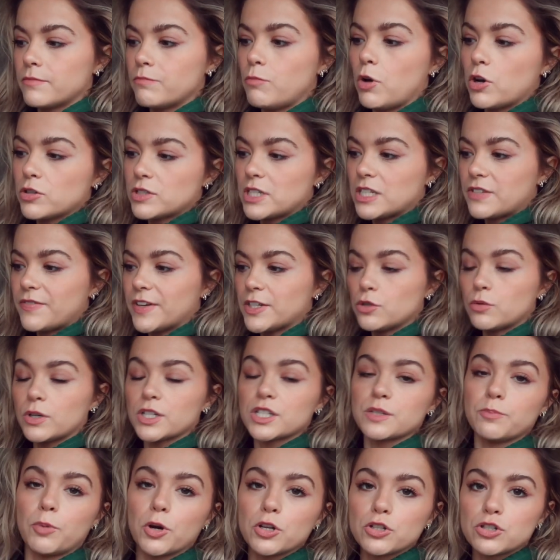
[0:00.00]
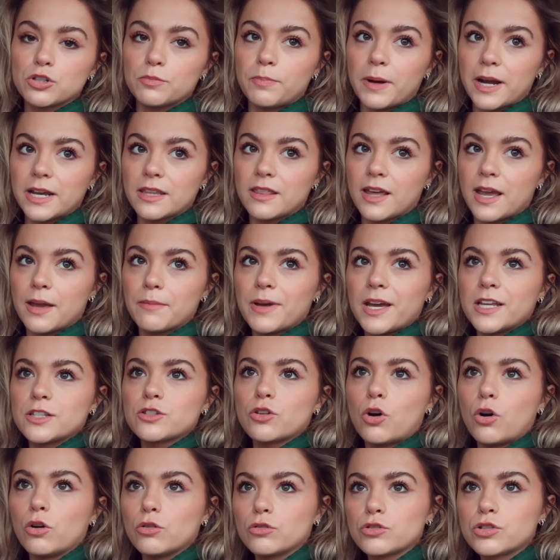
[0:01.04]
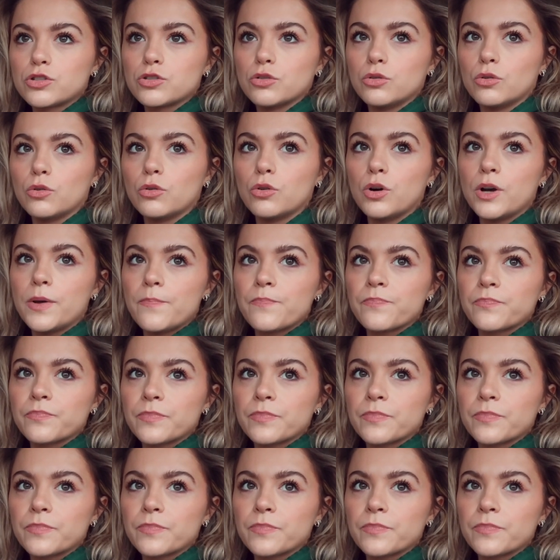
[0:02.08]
whilst this video is sponsored by them, it's also